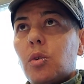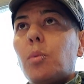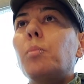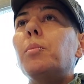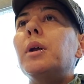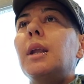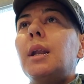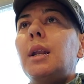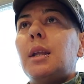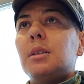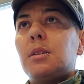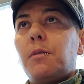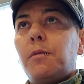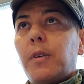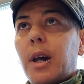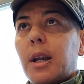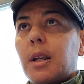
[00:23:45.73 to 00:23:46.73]
but it is a
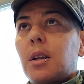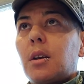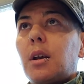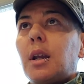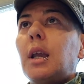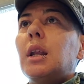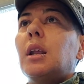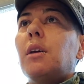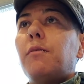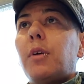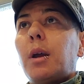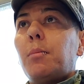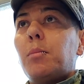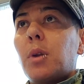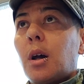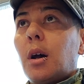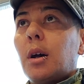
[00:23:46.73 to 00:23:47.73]
factor, and if
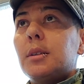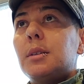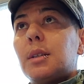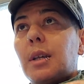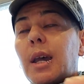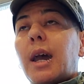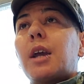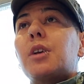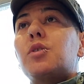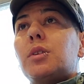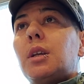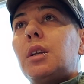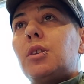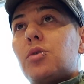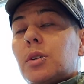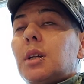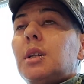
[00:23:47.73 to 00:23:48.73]
I'm not actually
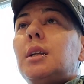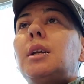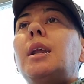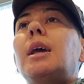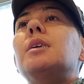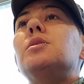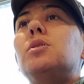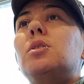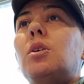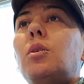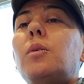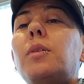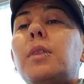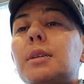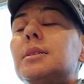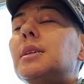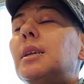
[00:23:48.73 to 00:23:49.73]
treated as though
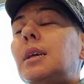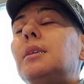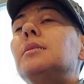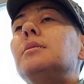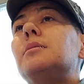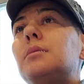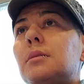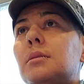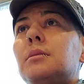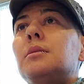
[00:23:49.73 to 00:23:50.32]
this is